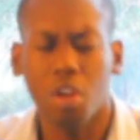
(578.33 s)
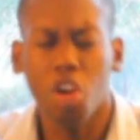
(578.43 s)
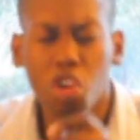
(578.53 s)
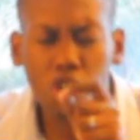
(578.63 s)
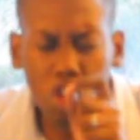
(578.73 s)

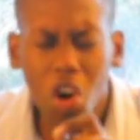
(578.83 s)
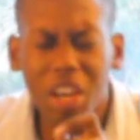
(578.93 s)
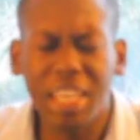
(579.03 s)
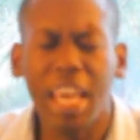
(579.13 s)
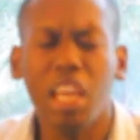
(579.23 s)

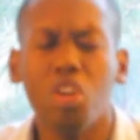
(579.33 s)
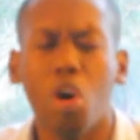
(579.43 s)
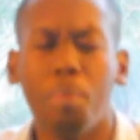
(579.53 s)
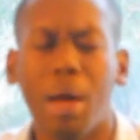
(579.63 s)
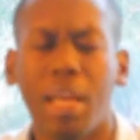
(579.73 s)
your
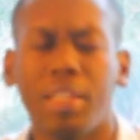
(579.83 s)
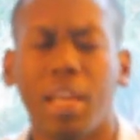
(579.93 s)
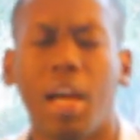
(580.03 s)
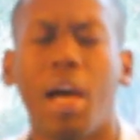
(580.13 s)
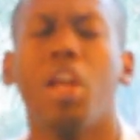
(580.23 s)
kingdom,
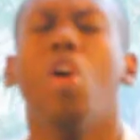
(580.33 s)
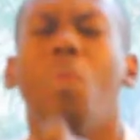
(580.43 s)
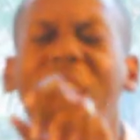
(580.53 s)
mighty God. We